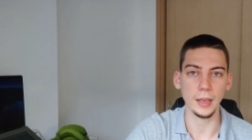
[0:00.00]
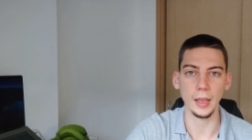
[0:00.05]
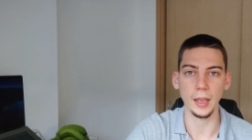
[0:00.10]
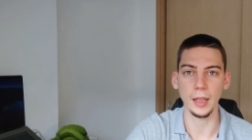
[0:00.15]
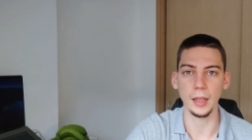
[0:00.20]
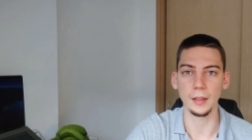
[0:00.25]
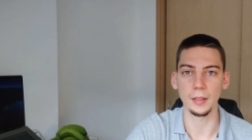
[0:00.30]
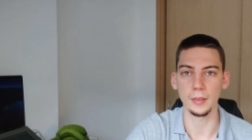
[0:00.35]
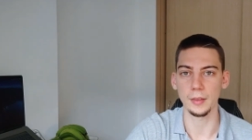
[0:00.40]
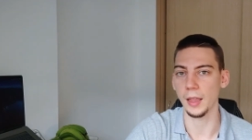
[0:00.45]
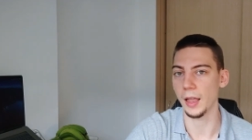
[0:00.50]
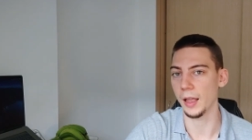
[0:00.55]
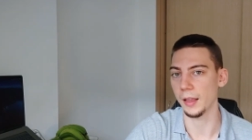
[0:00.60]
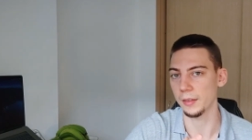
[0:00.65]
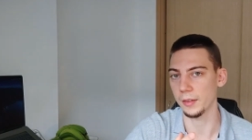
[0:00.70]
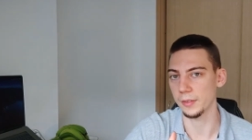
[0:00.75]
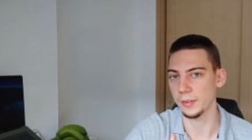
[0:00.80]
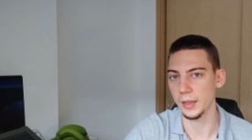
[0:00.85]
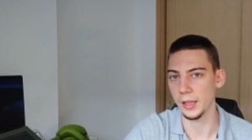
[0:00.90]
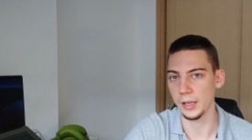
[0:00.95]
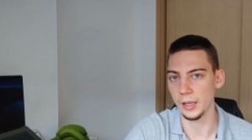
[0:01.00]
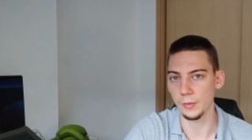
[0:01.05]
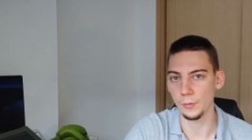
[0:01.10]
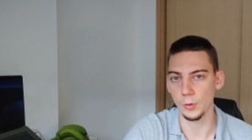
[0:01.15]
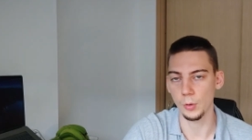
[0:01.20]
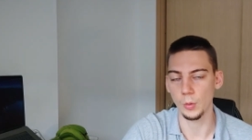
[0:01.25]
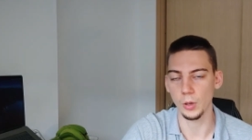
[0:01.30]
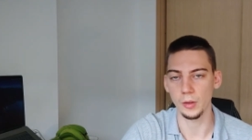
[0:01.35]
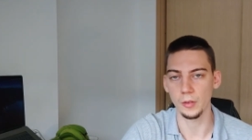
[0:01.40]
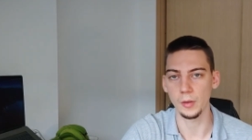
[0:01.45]
And as I said, if
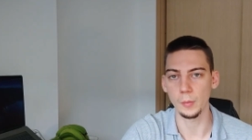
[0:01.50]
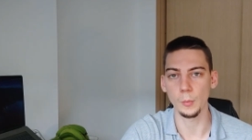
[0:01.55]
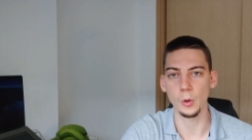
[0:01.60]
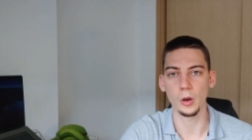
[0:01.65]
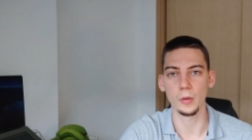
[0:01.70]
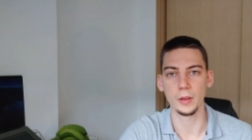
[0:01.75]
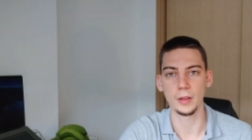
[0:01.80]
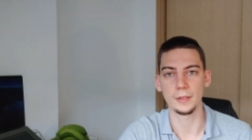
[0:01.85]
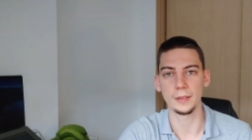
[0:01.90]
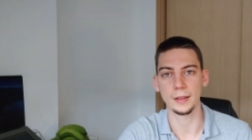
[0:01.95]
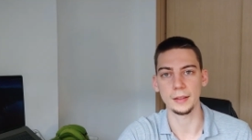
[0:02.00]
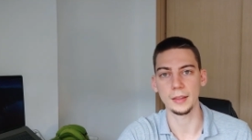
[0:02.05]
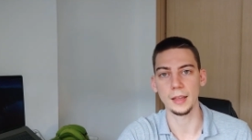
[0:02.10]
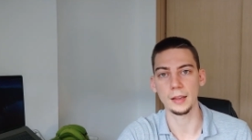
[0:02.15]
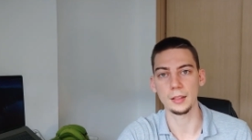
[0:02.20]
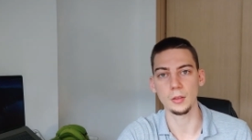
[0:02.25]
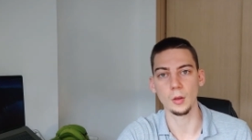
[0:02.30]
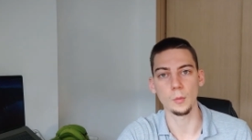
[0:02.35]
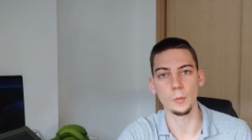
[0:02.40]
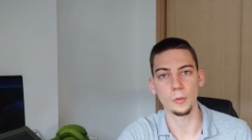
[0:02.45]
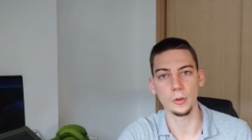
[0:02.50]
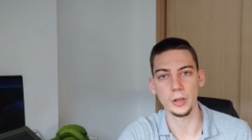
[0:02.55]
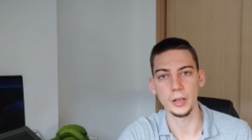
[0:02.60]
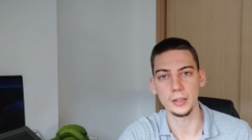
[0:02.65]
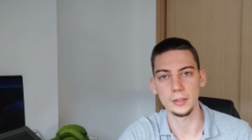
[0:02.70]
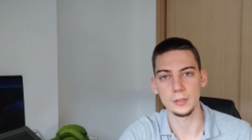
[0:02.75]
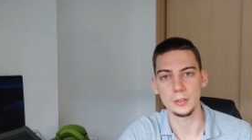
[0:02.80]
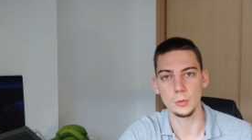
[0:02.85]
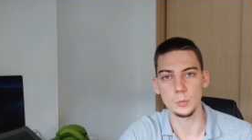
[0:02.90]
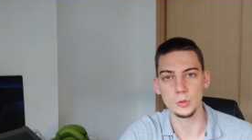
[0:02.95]
you want to see more videos like that, don't forget
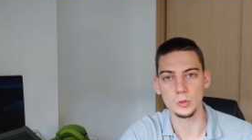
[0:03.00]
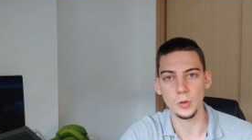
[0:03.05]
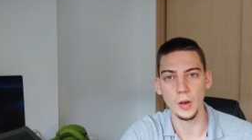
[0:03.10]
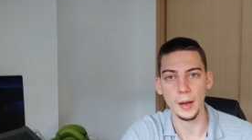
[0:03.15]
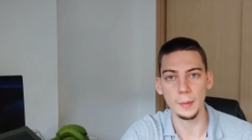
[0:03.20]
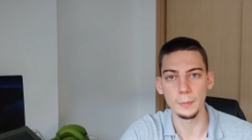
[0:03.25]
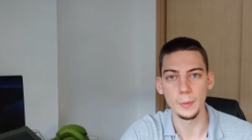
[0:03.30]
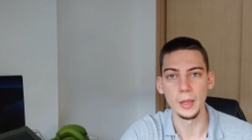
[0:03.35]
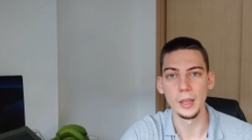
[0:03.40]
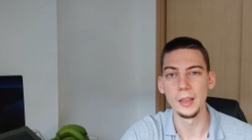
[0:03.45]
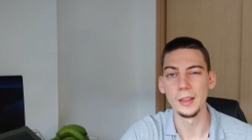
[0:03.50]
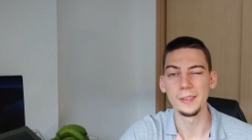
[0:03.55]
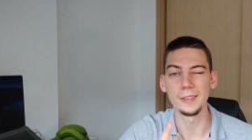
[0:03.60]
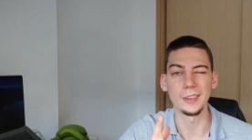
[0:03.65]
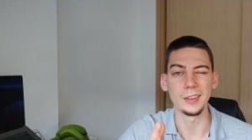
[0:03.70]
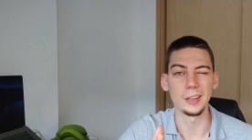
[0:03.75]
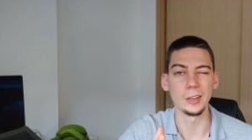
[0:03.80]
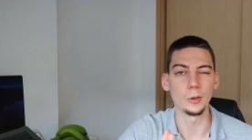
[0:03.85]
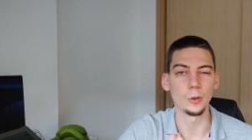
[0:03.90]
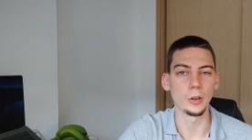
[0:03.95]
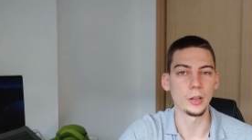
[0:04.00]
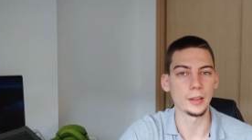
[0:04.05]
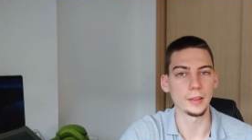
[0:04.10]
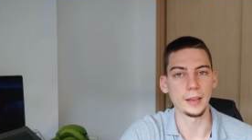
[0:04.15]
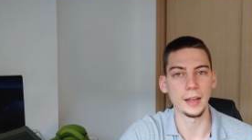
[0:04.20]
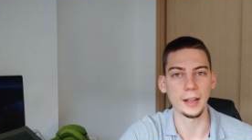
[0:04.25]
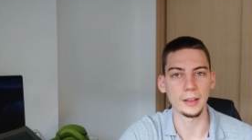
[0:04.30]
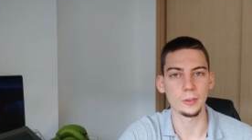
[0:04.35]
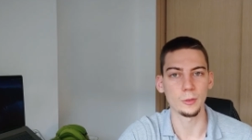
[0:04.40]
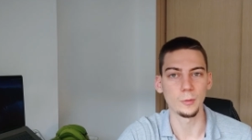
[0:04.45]
to subscribe. See you in
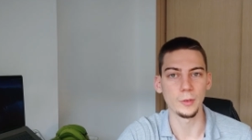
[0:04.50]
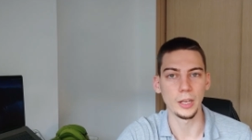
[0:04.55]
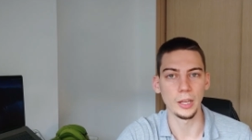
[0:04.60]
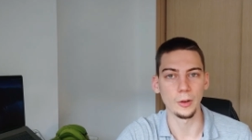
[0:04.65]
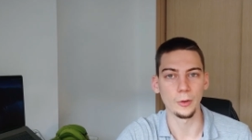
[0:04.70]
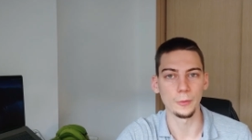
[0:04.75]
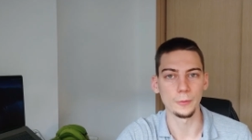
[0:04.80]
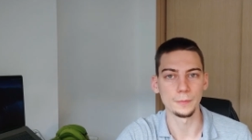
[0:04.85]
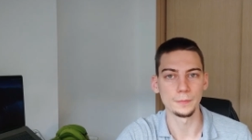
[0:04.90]
the next video.